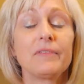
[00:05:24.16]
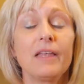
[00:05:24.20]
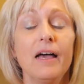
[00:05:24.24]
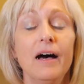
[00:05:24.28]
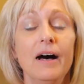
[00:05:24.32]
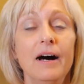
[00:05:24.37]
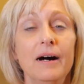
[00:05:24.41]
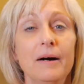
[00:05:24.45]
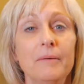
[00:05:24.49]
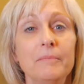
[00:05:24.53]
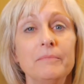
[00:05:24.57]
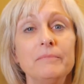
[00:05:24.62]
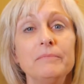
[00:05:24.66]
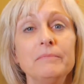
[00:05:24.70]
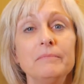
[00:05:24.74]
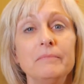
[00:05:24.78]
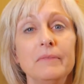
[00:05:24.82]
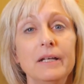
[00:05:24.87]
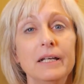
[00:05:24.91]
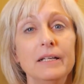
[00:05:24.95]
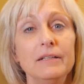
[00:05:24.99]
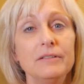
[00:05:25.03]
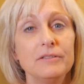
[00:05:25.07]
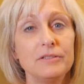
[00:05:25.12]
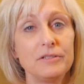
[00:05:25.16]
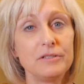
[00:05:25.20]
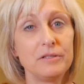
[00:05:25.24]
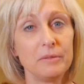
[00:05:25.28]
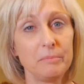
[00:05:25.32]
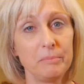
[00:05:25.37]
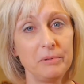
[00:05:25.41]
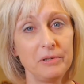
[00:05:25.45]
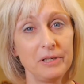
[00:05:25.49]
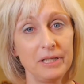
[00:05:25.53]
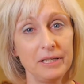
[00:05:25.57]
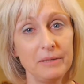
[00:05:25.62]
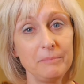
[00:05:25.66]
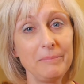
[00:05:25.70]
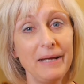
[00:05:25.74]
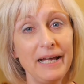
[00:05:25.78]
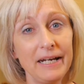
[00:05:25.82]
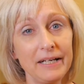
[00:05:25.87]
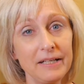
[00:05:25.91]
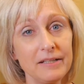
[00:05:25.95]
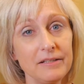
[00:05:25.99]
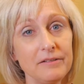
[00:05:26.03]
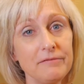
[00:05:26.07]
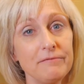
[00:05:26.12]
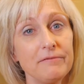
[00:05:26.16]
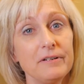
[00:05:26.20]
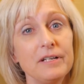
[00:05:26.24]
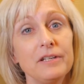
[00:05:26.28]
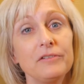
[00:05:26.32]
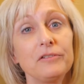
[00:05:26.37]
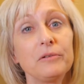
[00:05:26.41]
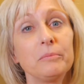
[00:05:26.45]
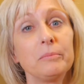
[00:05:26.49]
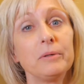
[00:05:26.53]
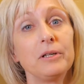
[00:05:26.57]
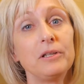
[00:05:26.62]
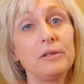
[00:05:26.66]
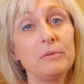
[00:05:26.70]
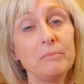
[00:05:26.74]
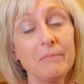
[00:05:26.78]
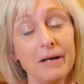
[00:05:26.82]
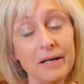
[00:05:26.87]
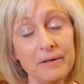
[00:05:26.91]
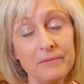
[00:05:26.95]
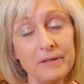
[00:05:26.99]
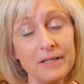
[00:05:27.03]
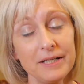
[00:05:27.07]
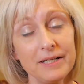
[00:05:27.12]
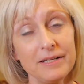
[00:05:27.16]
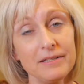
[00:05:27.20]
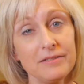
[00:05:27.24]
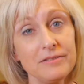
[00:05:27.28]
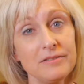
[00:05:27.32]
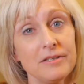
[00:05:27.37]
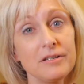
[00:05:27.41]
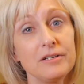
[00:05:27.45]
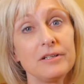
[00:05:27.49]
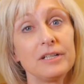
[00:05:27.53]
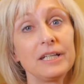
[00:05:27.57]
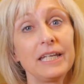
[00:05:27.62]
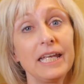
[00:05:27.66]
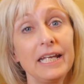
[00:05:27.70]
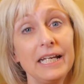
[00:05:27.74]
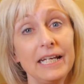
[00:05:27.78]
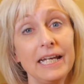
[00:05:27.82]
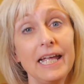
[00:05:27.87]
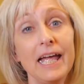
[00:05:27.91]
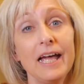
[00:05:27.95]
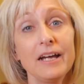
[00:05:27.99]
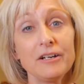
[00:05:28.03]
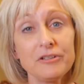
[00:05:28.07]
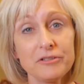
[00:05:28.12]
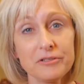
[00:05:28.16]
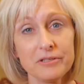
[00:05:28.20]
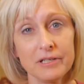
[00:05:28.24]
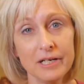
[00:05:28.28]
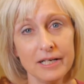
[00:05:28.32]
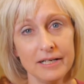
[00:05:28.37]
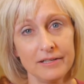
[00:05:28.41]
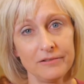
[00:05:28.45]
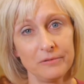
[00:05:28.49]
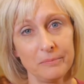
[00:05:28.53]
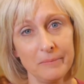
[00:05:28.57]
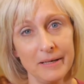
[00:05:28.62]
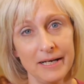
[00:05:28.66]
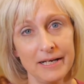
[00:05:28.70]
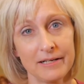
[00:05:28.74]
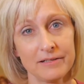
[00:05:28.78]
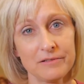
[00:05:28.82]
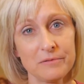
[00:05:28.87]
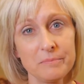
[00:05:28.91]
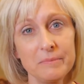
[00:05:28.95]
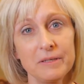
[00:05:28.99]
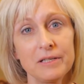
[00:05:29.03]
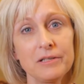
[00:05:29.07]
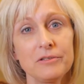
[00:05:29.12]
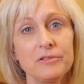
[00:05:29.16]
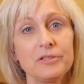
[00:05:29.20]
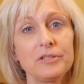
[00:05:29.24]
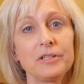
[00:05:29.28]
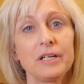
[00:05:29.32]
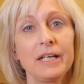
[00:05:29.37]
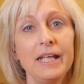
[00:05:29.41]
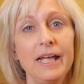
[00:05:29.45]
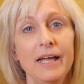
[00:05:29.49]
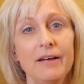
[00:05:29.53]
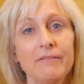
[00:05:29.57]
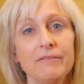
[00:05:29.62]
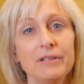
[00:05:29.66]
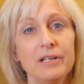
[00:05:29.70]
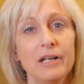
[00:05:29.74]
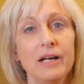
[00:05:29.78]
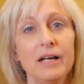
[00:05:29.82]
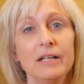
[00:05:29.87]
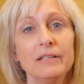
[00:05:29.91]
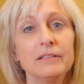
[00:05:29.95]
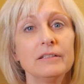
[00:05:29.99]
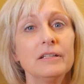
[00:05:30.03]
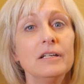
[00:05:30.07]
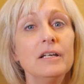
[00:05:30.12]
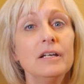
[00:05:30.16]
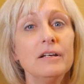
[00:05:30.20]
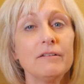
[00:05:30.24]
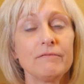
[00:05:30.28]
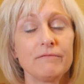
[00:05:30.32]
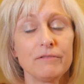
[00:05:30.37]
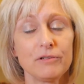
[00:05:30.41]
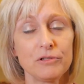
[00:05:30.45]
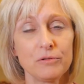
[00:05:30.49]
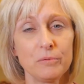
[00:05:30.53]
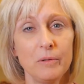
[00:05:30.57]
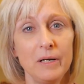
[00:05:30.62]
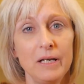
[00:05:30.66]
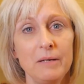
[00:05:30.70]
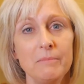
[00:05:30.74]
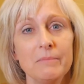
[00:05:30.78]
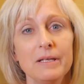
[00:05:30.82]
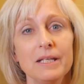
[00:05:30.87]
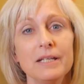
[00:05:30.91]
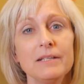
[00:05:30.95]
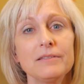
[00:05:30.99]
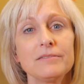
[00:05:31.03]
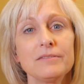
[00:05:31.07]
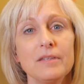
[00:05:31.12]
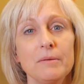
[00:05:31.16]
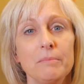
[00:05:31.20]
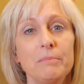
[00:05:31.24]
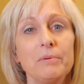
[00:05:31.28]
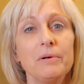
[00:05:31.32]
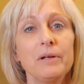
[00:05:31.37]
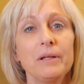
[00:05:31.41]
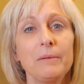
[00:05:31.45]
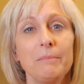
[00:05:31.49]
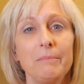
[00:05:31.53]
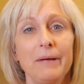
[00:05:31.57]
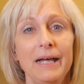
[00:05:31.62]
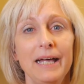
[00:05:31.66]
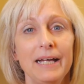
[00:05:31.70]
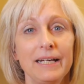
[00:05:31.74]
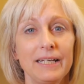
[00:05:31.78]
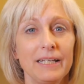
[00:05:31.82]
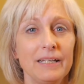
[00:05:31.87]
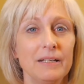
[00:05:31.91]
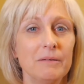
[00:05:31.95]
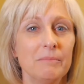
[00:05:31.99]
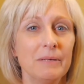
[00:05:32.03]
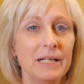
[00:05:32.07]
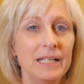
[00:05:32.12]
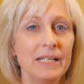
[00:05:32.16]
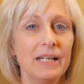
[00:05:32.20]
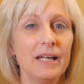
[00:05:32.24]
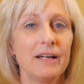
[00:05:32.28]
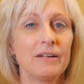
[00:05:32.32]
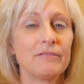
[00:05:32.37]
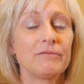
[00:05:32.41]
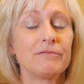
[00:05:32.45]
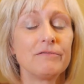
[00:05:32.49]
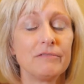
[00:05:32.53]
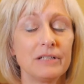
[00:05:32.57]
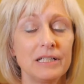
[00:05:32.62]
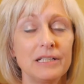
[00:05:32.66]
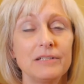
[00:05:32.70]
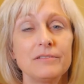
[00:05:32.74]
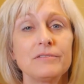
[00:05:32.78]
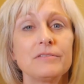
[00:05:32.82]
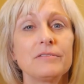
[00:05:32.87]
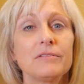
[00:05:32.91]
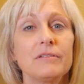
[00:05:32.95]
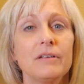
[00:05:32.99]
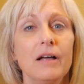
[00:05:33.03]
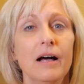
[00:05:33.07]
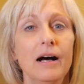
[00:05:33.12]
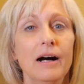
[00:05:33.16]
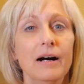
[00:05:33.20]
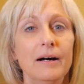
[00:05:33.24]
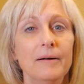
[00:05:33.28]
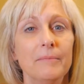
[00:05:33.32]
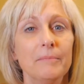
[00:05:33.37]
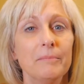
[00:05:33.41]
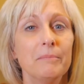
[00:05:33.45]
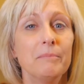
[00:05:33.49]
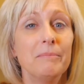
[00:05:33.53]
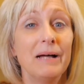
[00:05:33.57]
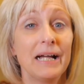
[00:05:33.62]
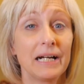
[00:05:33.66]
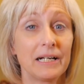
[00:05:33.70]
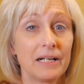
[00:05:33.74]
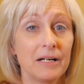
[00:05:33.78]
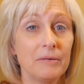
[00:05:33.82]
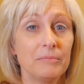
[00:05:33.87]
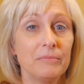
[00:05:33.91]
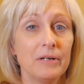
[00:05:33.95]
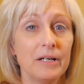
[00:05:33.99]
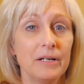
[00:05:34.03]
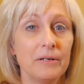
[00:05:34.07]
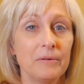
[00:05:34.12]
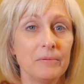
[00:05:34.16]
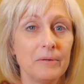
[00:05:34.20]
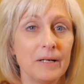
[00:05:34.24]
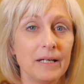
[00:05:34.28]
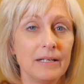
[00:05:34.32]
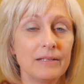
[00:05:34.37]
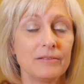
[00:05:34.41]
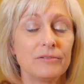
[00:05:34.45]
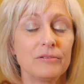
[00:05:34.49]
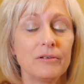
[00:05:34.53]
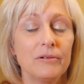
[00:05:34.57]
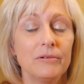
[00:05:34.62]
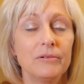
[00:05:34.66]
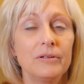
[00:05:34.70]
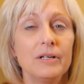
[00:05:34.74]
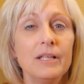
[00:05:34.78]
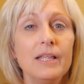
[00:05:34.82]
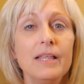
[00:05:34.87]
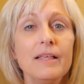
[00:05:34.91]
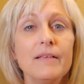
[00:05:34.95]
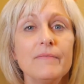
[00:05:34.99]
to put it back in the freezer, but you might want to consider getting extra ice packs because you're going to have it on for 20 minutes, then put it back, and it might not freeze back up right away. So